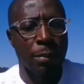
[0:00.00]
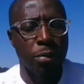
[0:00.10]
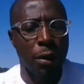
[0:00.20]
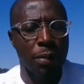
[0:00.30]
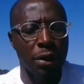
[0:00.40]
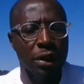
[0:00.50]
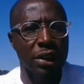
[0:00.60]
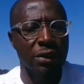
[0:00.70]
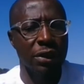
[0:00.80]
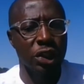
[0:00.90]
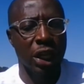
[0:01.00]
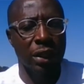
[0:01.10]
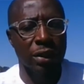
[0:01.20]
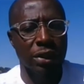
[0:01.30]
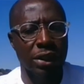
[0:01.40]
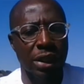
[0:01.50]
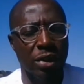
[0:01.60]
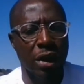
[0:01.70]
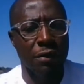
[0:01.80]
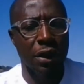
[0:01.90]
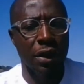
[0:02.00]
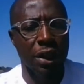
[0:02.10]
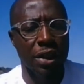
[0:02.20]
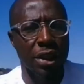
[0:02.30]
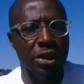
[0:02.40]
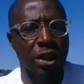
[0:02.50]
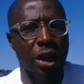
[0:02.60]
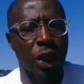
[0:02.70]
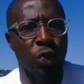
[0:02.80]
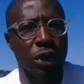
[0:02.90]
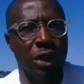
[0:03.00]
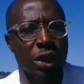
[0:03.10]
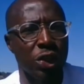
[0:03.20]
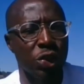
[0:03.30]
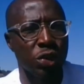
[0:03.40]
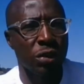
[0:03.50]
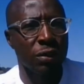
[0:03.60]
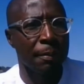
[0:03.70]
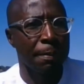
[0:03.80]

popular TV channels in South Africa that deals a lot with the issues of